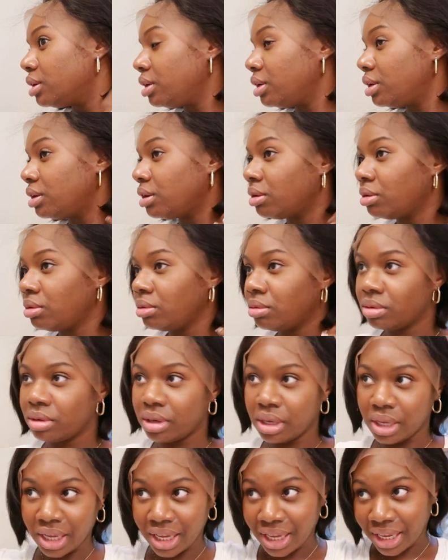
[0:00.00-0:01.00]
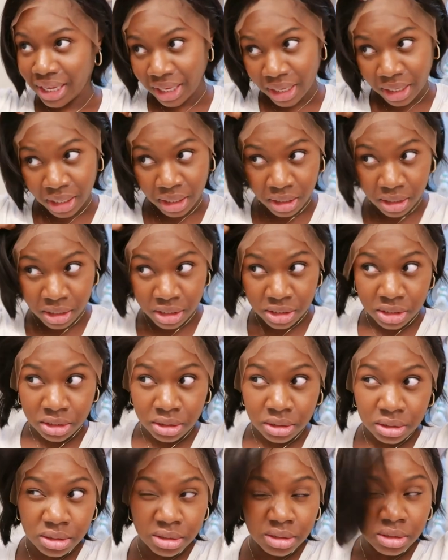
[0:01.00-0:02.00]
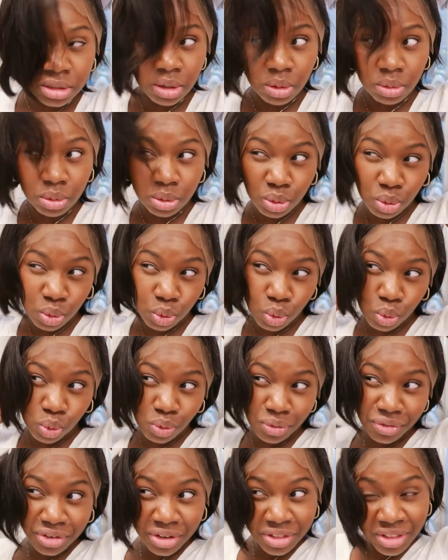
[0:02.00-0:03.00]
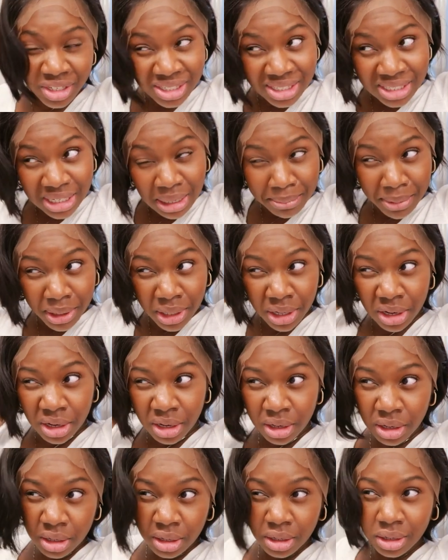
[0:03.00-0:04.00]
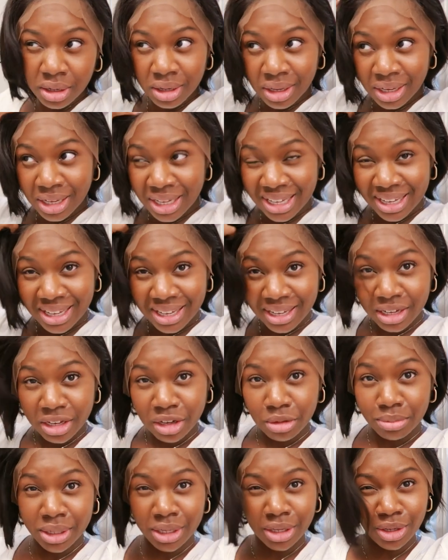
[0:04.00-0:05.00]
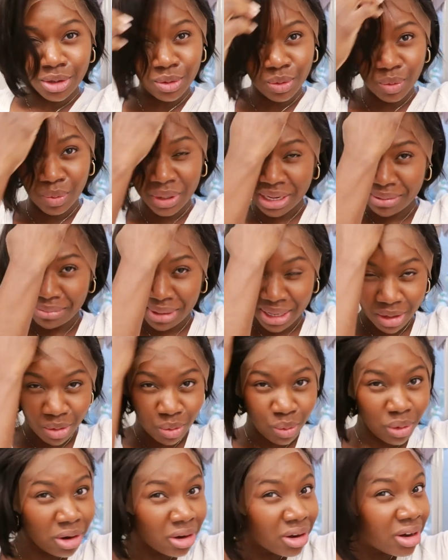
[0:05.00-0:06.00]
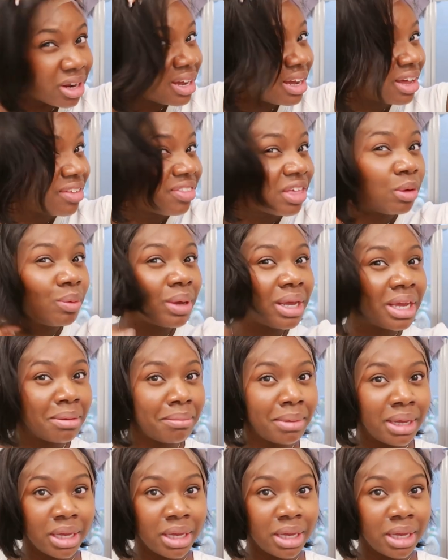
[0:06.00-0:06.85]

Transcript: You know, and, you know, cool for the summer. It could be cute. We can make it work. I think we can